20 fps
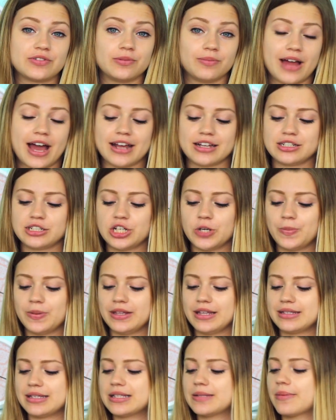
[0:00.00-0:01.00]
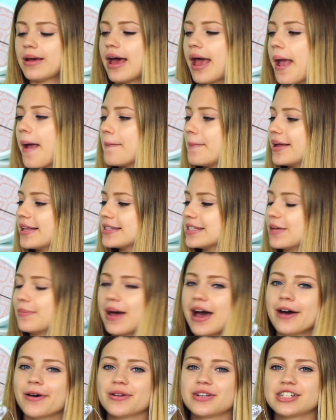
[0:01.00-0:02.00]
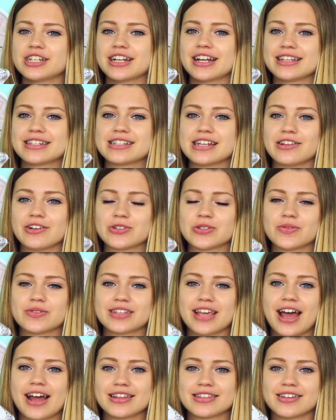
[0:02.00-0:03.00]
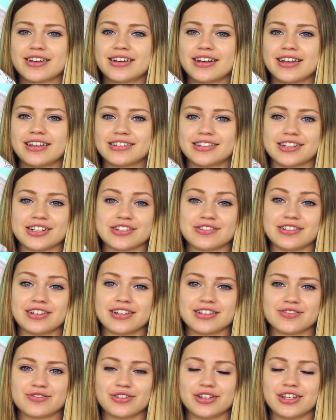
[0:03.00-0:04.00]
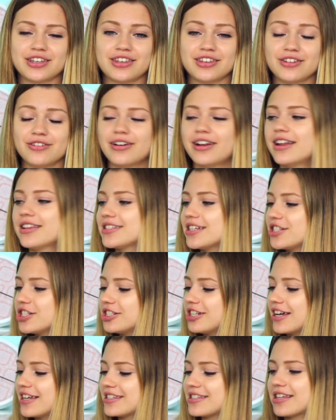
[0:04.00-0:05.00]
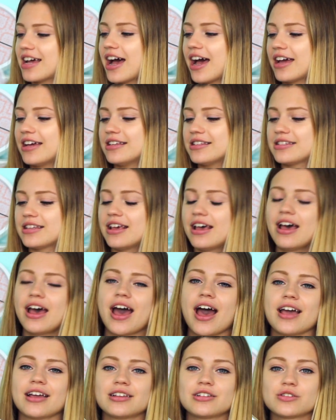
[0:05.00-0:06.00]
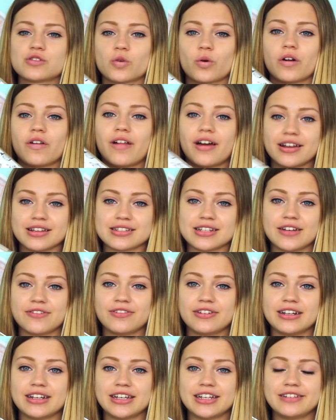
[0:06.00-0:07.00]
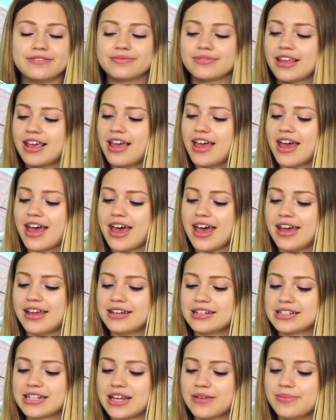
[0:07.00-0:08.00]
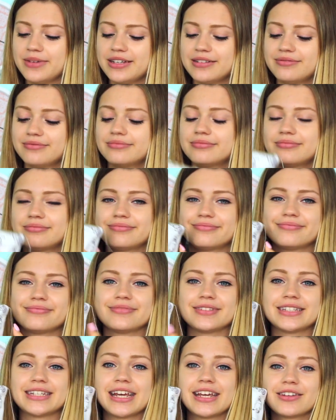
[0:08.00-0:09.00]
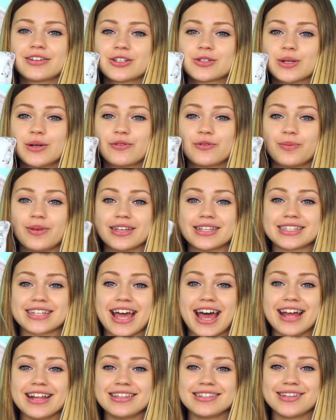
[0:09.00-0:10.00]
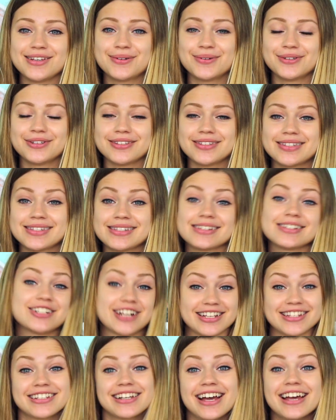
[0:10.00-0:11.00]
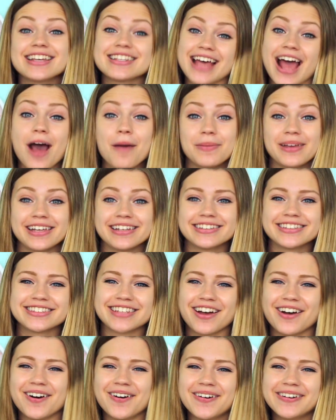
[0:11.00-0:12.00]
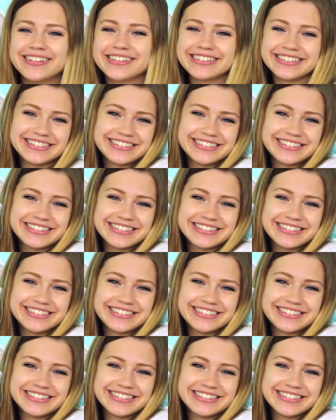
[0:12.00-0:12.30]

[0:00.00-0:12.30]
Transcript: from last year, but this is my pencil pouch. It has Taylor Swift's cats on it, and I just think it's really cute. And it's such a nice size. I can store a lot of stuff in it. And I mean, Taylor Swift plus cats equals Jessica is happy, so